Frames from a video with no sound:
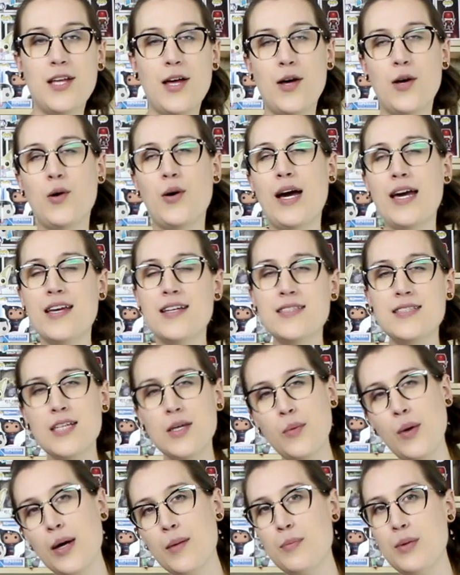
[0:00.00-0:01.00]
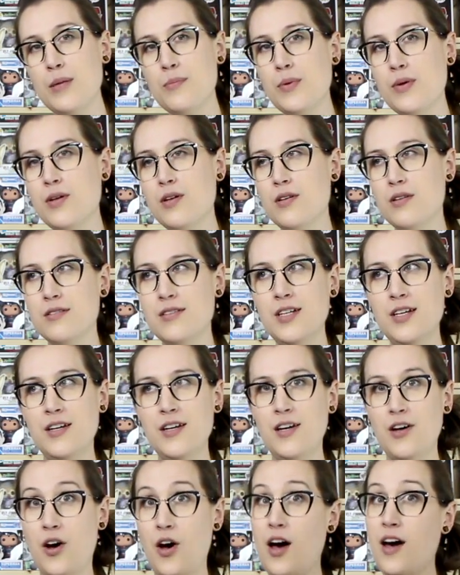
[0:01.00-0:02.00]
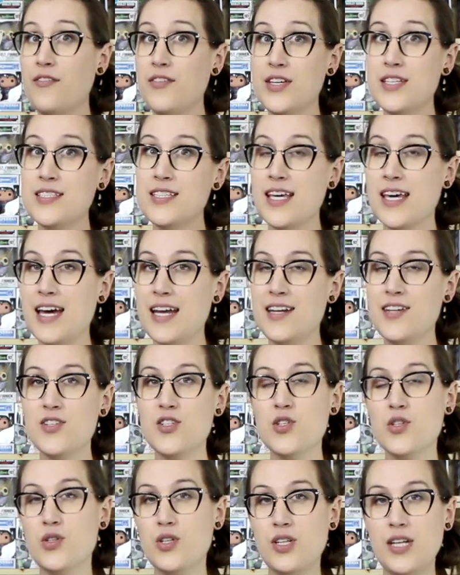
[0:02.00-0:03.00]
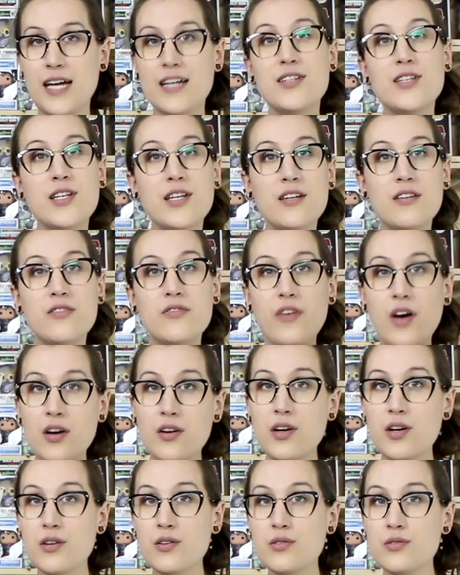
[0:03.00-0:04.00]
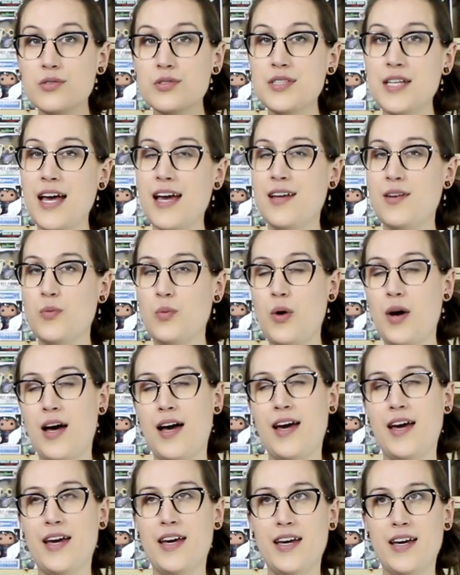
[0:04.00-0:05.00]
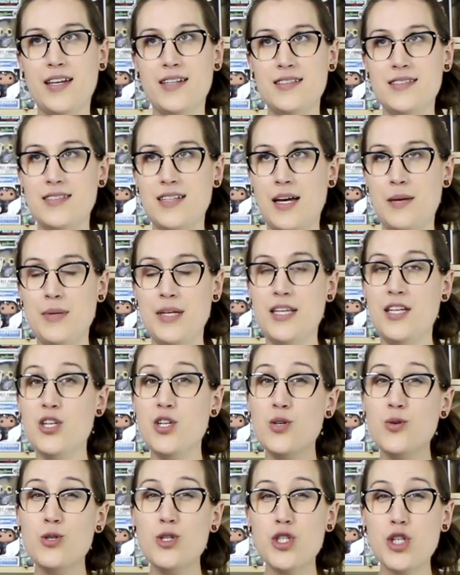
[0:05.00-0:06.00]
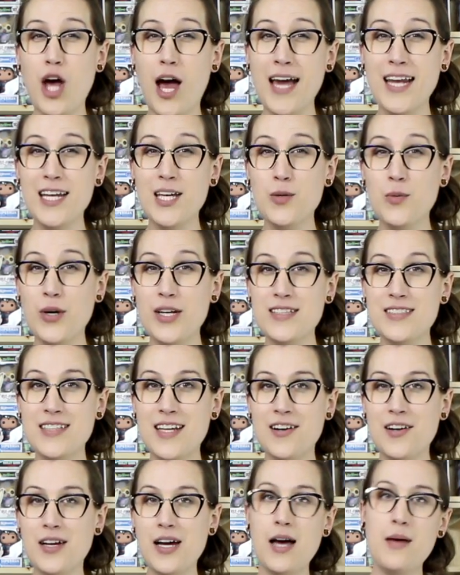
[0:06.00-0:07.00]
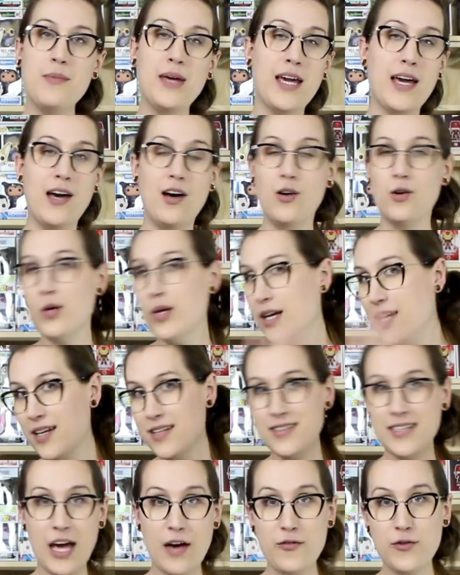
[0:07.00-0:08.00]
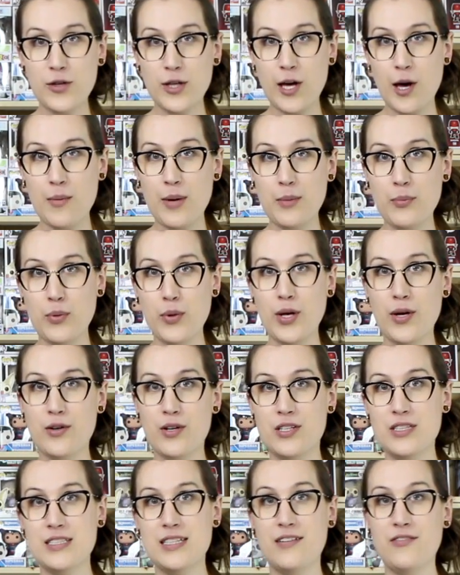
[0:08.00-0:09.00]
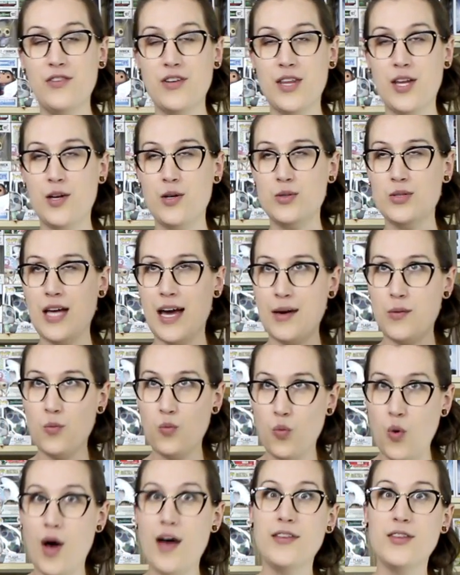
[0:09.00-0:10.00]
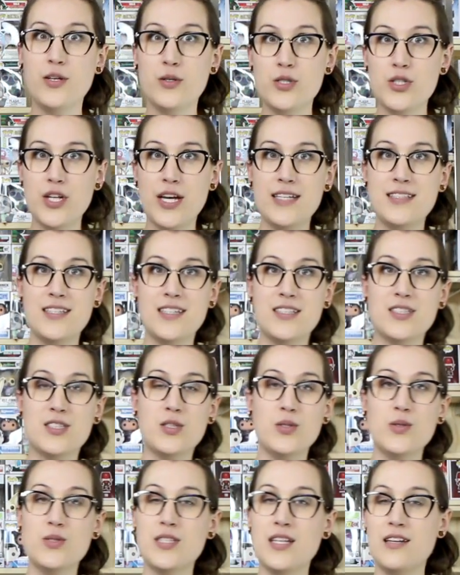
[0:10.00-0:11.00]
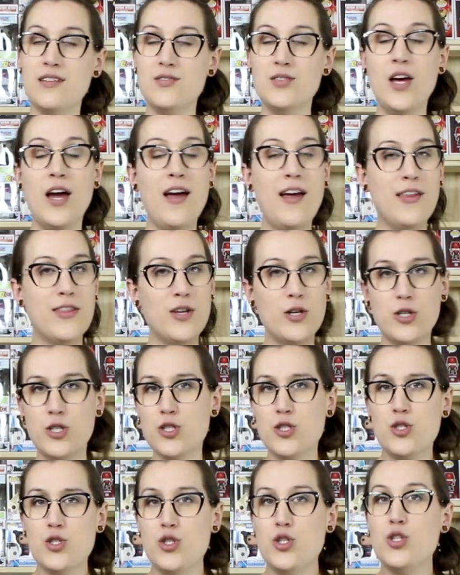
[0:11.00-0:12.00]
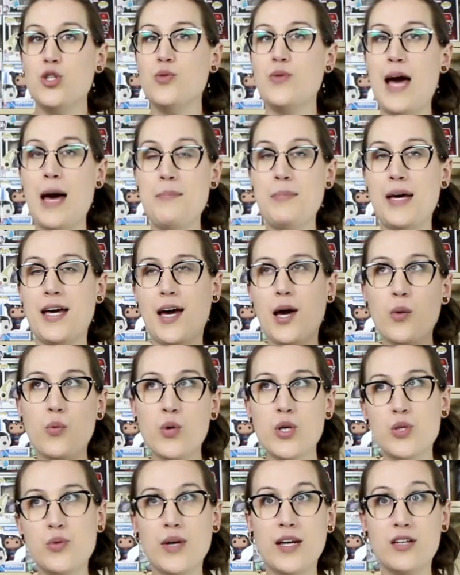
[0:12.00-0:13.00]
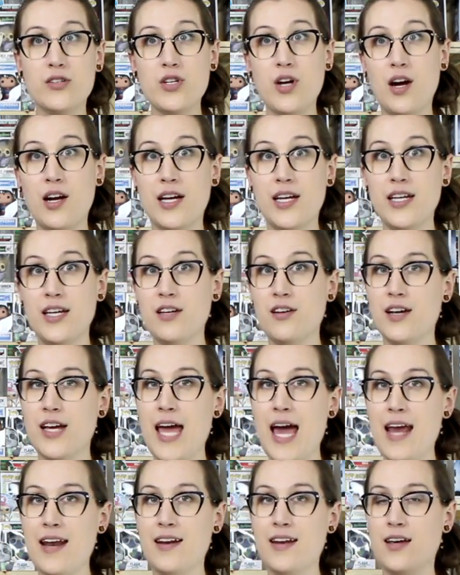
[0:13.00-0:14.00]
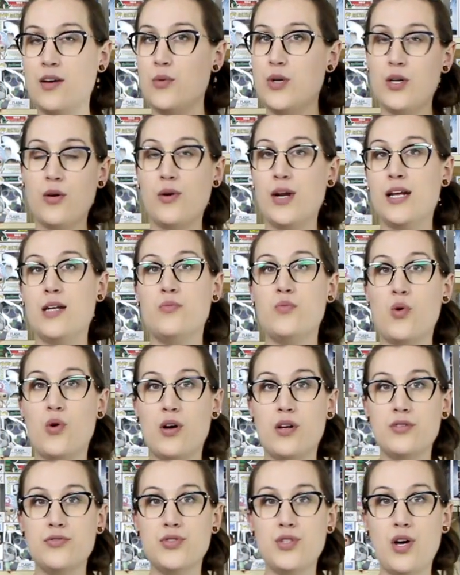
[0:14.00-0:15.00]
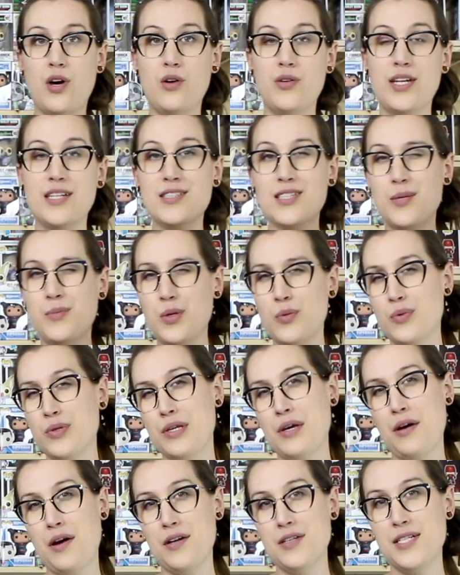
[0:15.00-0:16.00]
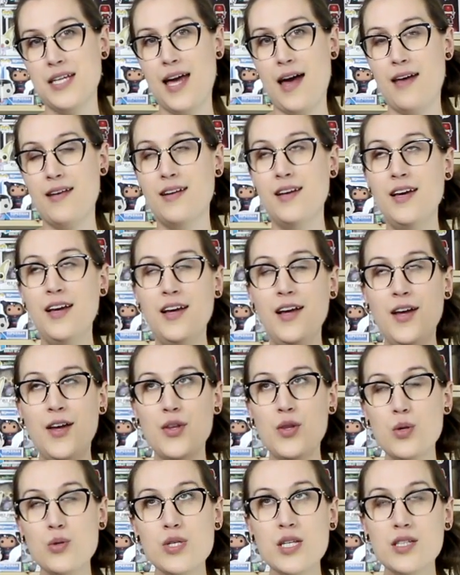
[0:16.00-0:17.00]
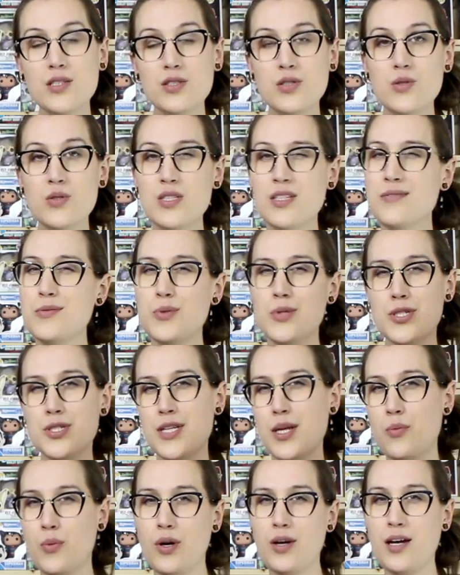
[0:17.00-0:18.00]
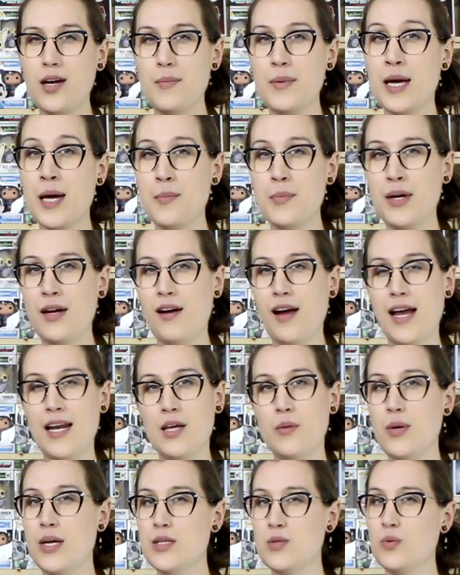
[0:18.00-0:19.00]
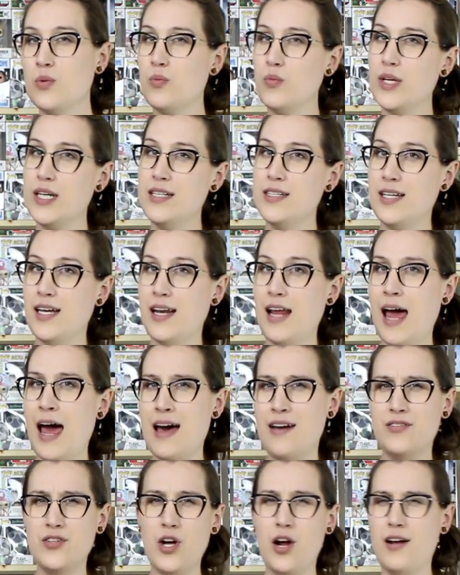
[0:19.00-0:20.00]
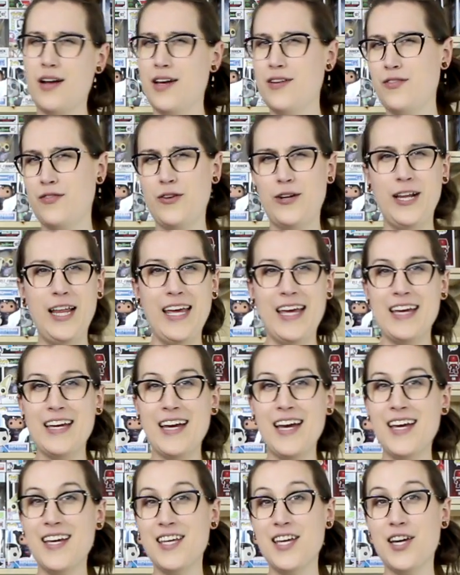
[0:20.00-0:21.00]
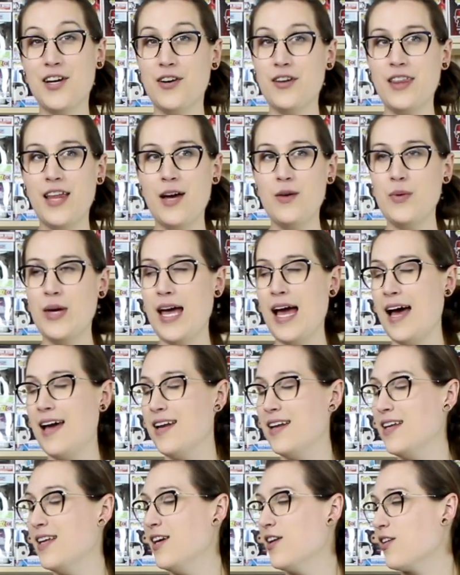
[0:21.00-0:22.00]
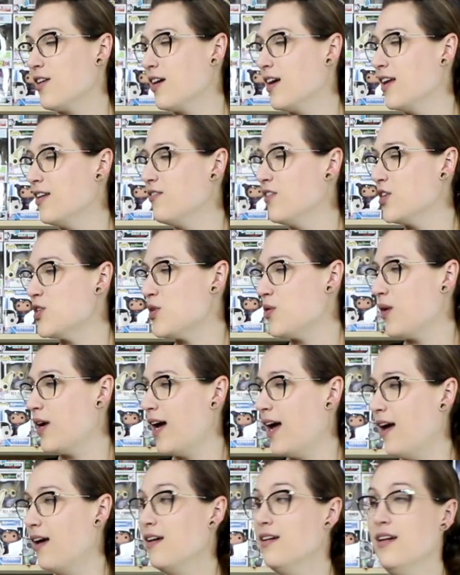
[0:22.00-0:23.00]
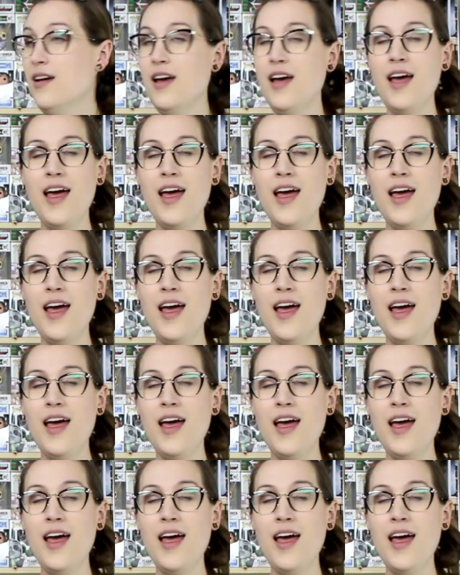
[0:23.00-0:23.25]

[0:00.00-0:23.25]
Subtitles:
So I can see why people obviously get into collecting Funkos and why the new Shining ones that are coming out, definitely got my pre-orders in for those. I want those Chase exclusives. They're just too epic. I wish we had a Target here in Canada. We don't anymore. So that's going to be really hard to get those exclusives, which they weren't coming up here anyways when we did have Target for like a year that we had it here in Victoria.